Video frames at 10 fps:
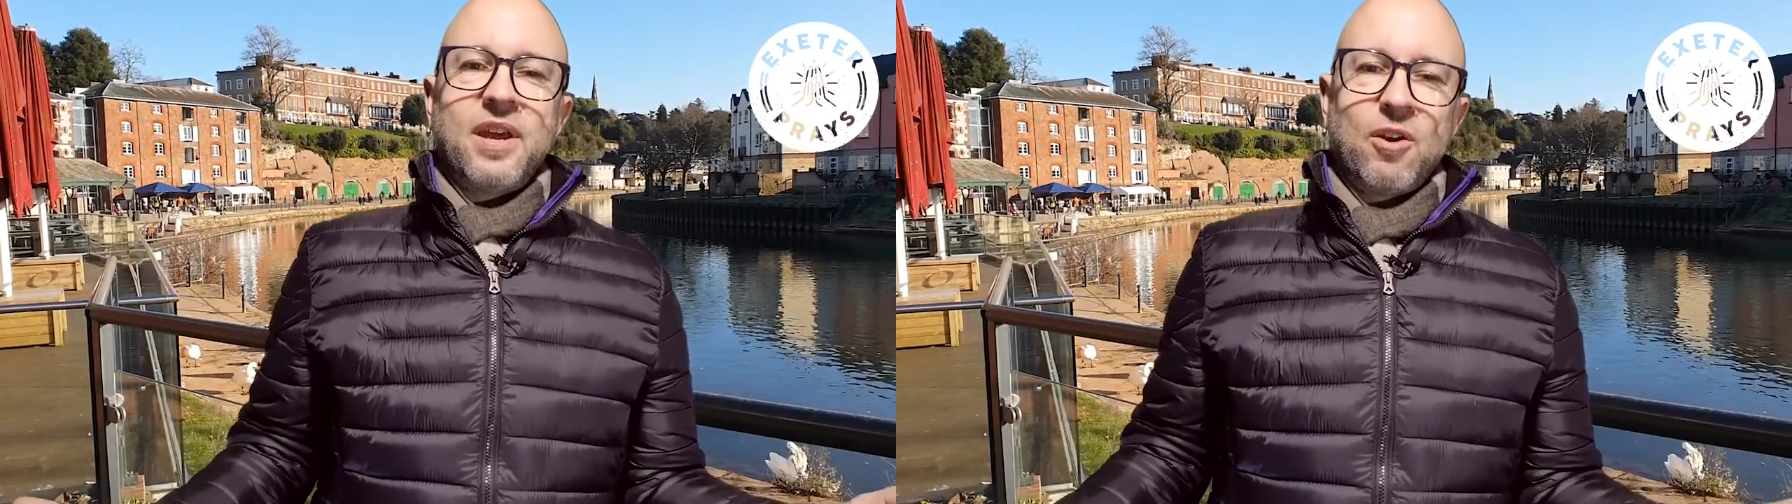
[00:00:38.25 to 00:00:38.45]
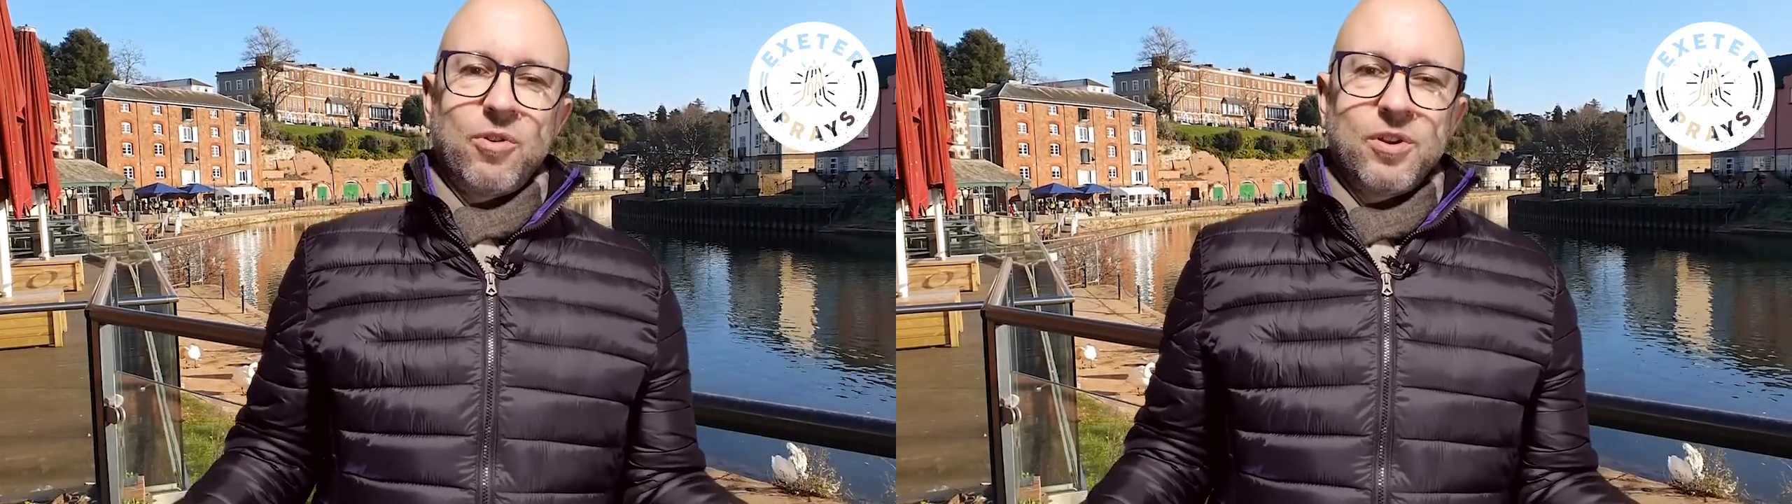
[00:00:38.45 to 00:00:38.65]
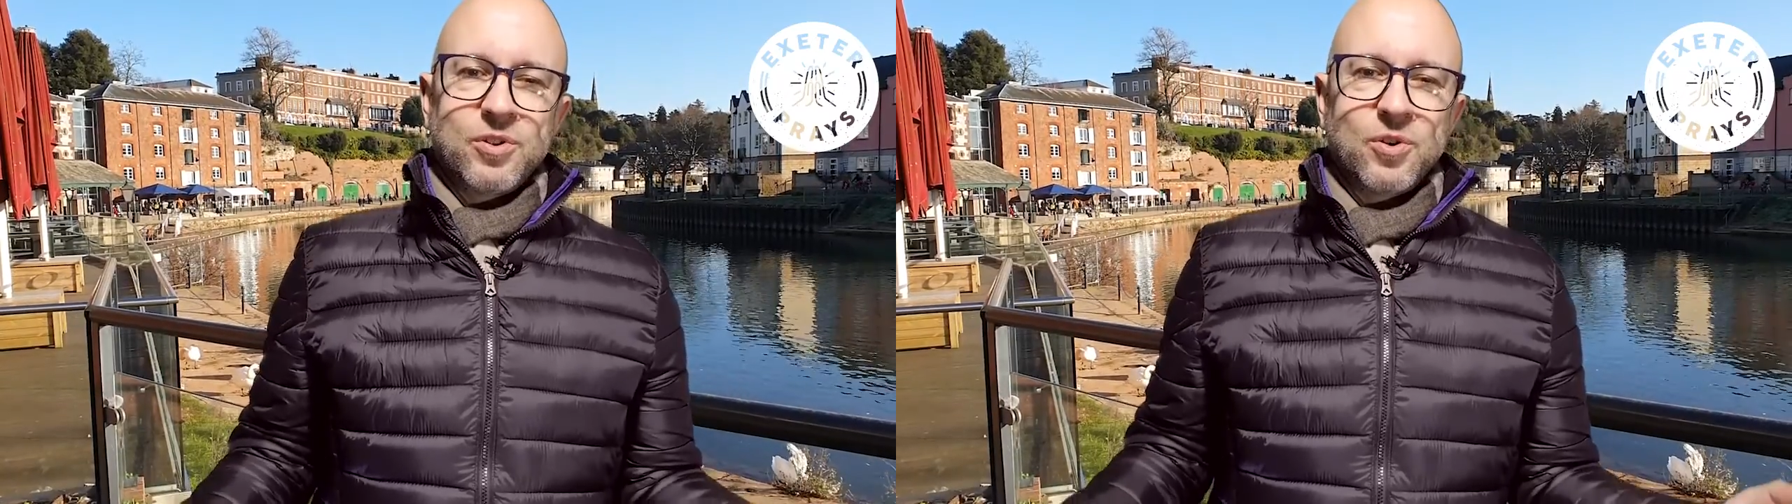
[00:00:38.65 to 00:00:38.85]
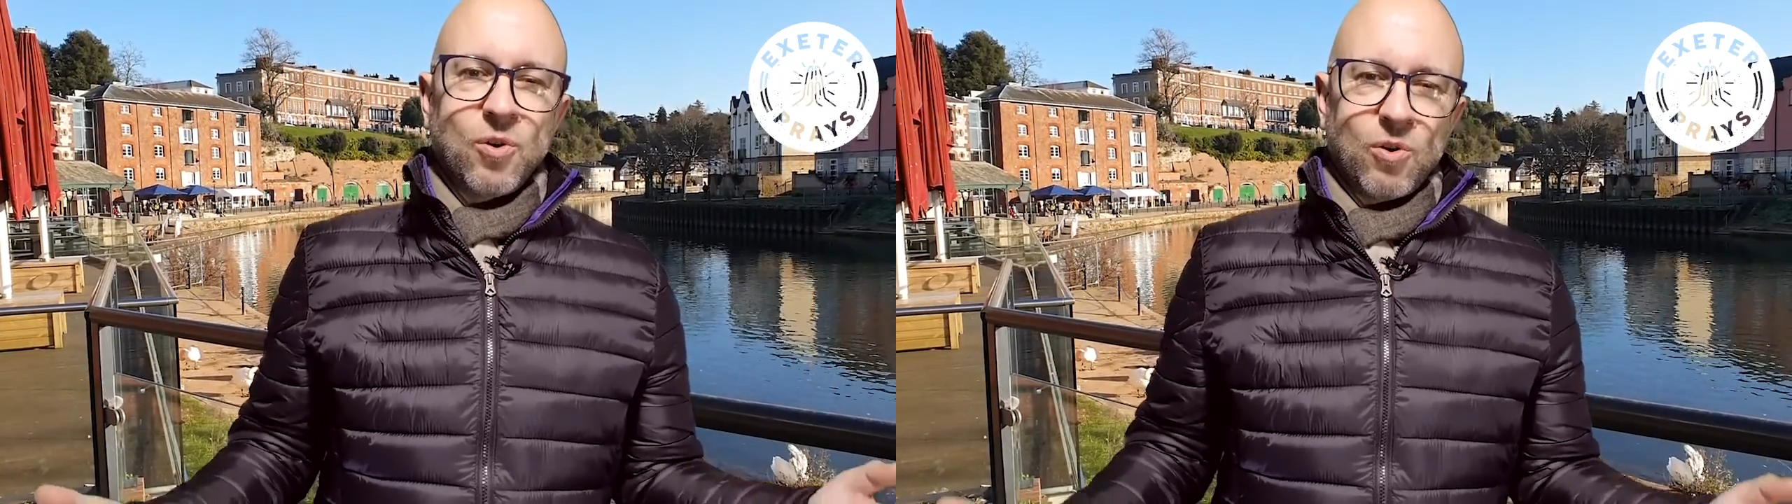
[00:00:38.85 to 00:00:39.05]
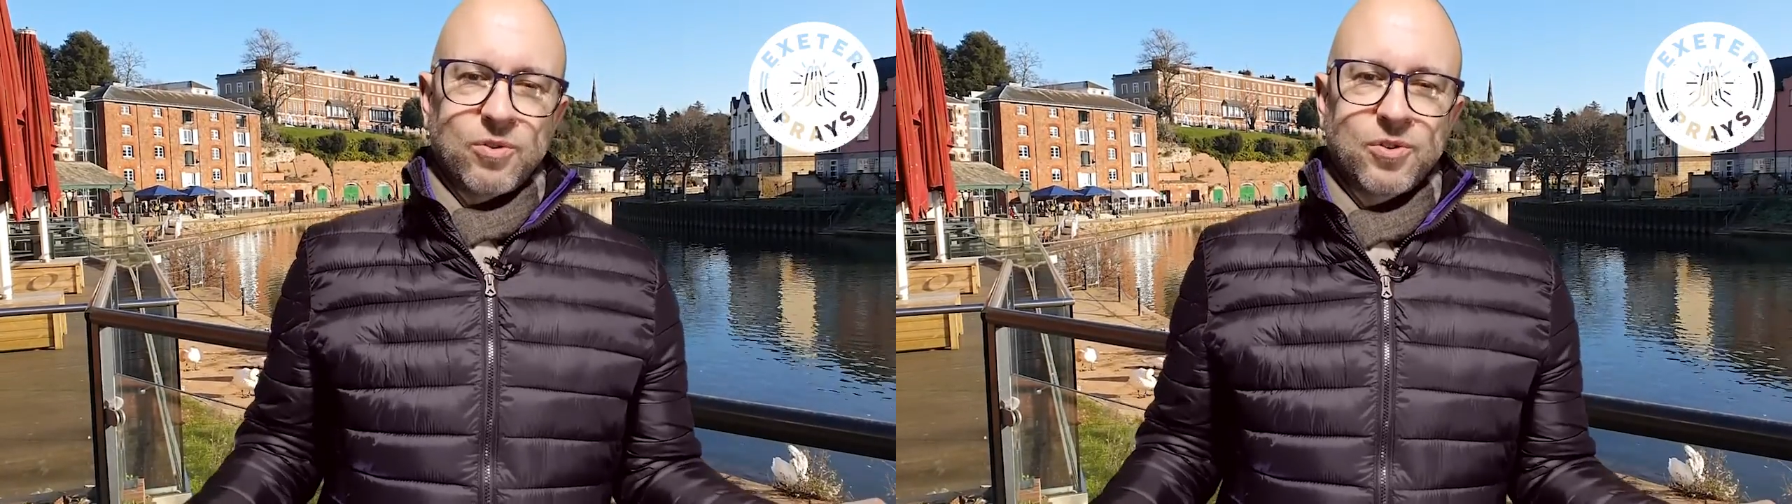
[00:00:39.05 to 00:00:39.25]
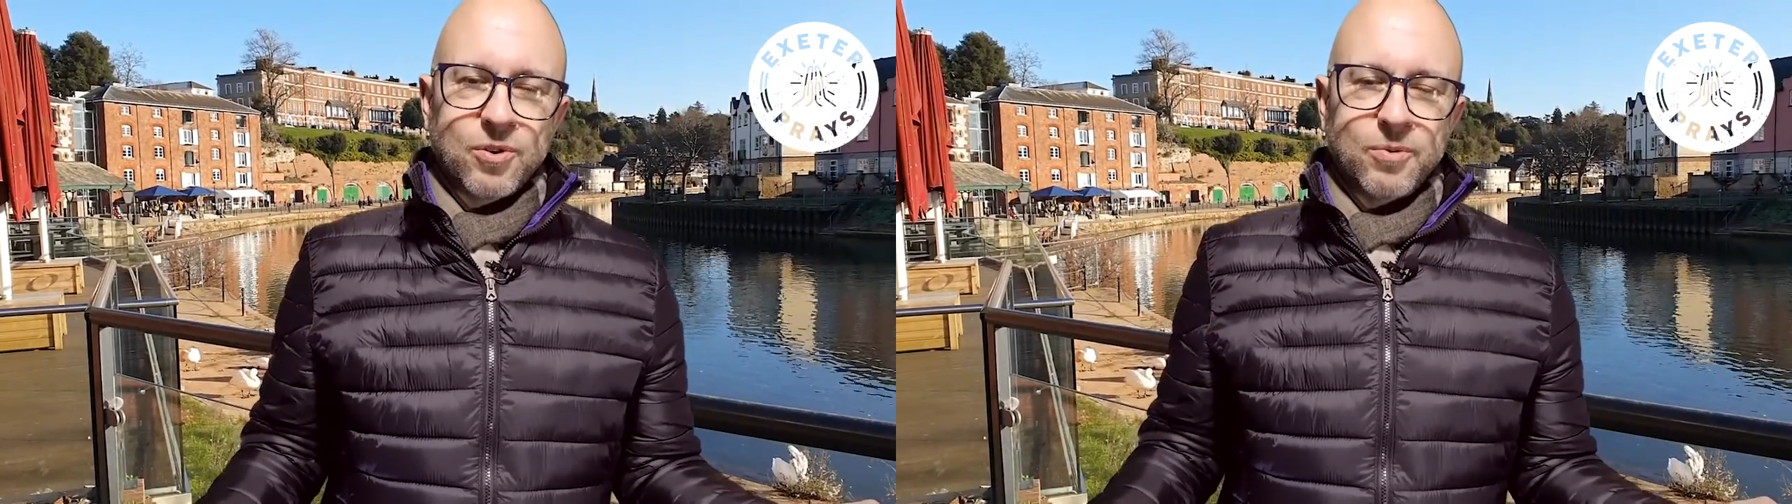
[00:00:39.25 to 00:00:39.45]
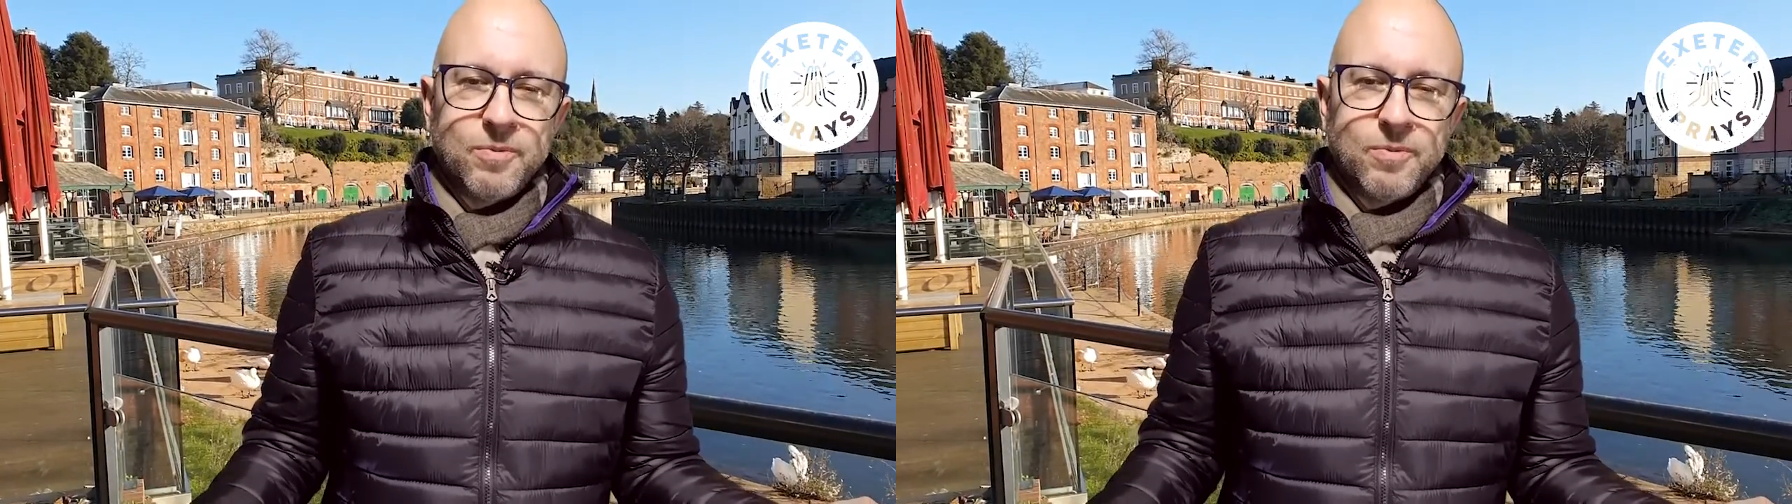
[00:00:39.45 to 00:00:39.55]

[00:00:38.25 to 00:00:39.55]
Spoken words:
areas also.